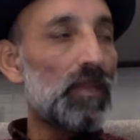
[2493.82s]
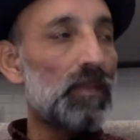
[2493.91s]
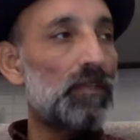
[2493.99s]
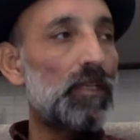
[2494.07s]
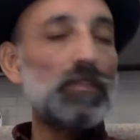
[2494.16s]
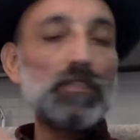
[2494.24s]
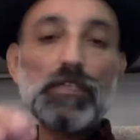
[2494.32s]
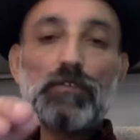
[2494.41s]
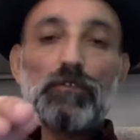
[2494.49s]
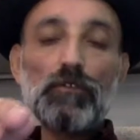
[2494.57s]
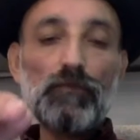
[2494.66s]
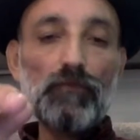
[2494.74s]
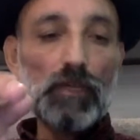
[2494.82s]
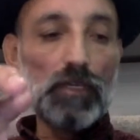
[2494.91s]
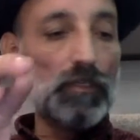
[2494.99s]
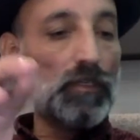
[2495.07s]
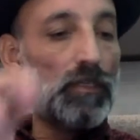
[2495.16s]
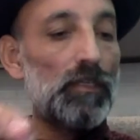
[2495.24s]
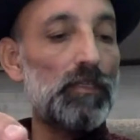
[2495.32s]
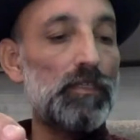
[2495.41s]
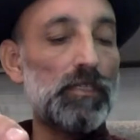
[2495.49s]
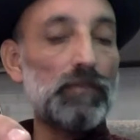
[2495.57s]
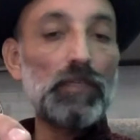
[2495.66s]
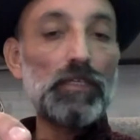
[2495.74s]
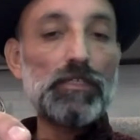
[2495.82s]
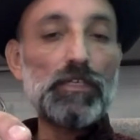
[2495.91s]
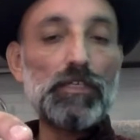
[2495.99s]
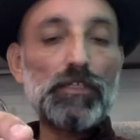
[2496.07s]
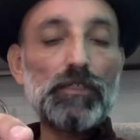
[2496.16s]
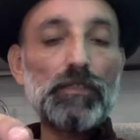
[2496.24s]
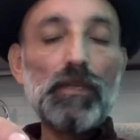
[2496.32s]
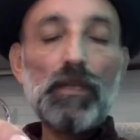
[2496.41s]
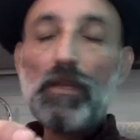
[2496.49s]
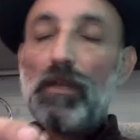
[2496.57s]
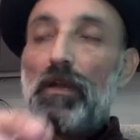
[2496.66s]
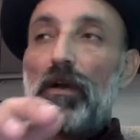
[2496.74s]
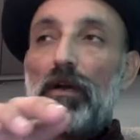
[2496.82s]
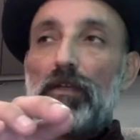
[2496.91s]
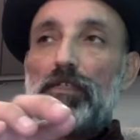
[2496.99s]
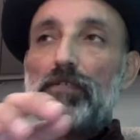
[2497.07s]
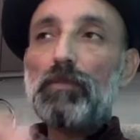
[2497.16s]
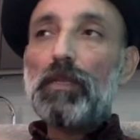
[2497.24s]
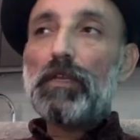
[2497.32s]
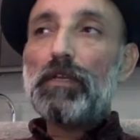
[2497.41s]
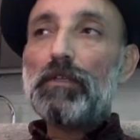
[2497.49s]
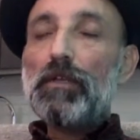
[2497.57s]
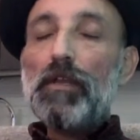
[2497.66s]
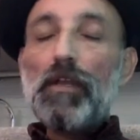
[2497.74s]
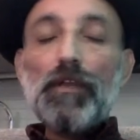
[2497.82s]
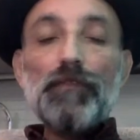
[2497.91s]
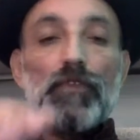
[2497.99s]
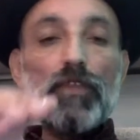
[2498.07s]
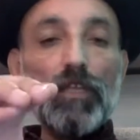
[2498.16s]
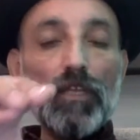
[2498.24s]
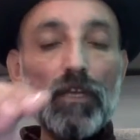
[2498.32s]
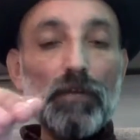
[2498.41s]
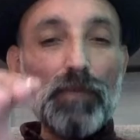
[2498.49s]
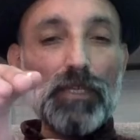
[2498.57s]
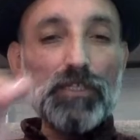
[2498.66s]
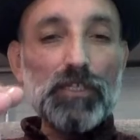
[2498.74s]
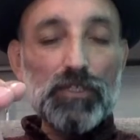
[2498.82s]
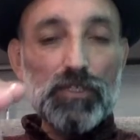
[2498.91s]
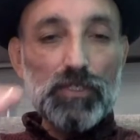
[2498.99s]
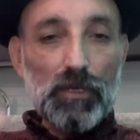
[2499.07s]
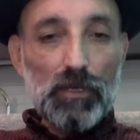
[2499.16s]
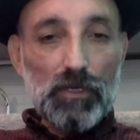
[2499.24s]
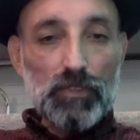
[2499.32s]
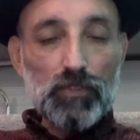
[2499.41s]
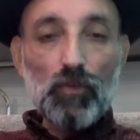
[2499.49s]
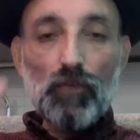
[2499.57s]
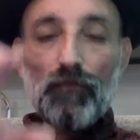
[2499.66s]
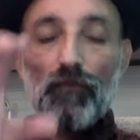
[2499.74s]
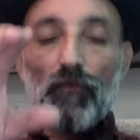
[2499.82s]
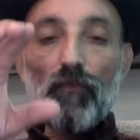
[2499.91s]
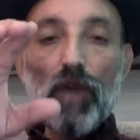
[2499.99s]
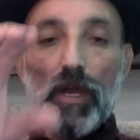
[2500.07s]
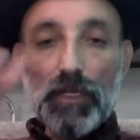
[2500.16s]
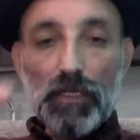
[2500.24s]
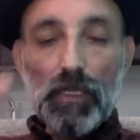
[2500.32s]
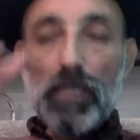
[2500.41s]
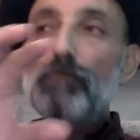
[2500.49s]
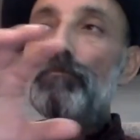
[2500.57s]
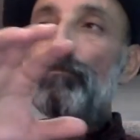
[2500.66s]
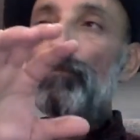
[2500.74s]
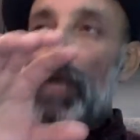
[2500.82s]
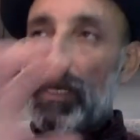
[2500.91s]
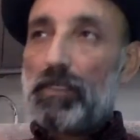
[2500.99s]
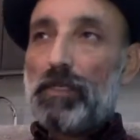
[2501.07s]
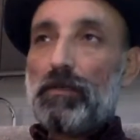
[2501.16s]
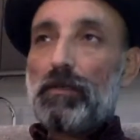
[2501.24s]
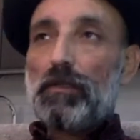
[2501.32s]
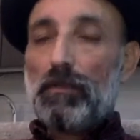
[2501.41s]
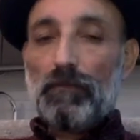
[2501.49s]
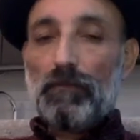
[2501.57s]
that this is going to fucking kill the civilization on this planet. Their measures are so fucking impractical.